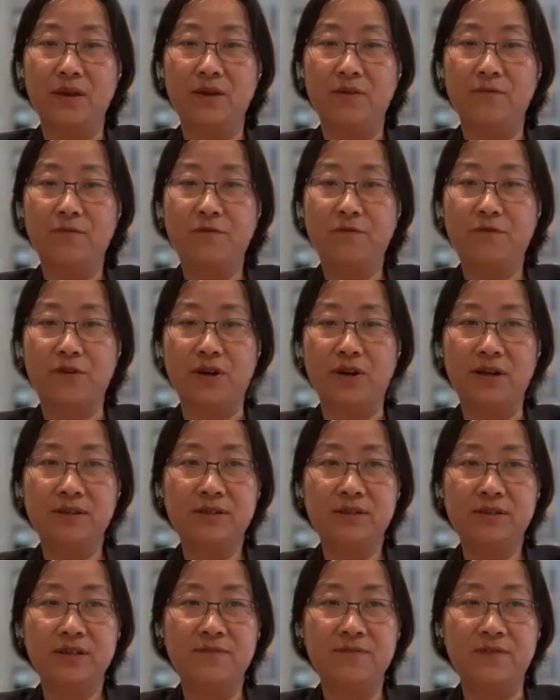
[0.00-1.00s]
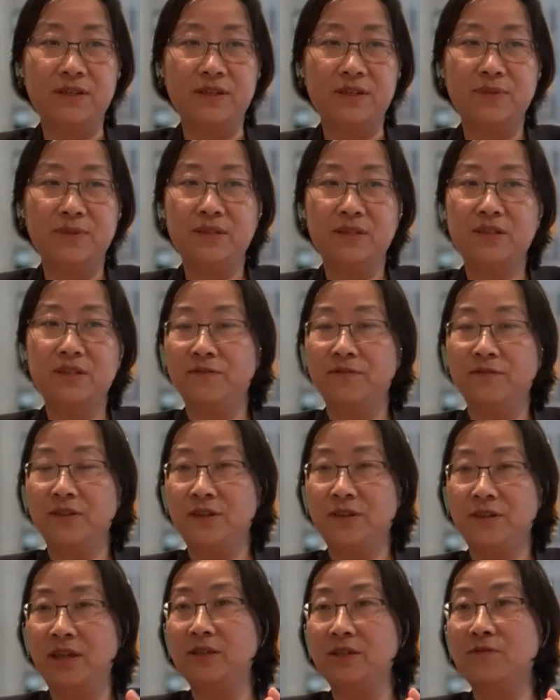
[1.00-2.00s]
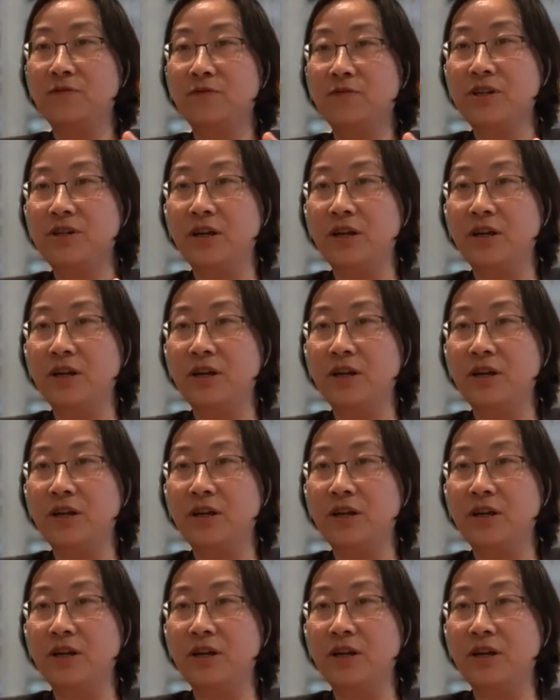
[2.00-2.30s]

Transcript: And for us, the investment case for